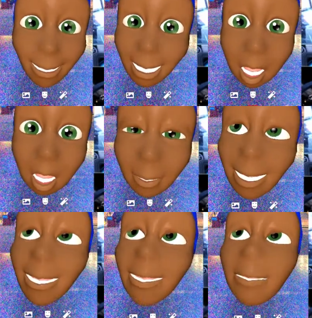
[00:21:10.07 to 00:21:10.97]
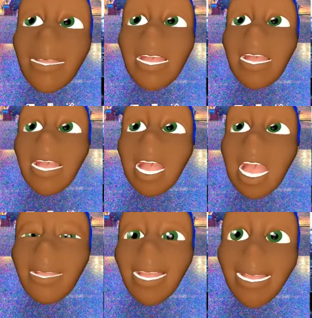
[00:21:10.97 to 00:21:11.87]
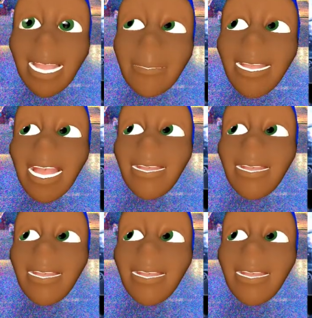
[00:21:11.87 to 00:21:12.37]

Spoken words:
they always do, we're gonna keep it like